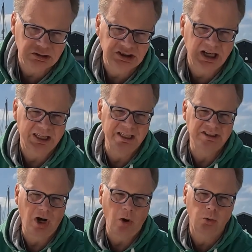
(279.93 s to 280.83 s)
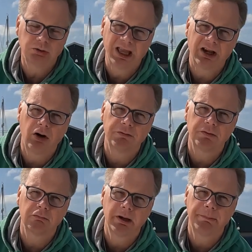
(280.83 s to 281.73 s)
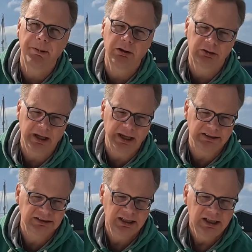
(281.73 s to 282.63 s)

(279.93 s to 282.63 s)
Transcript: taking his whole deck off and rebuilding it,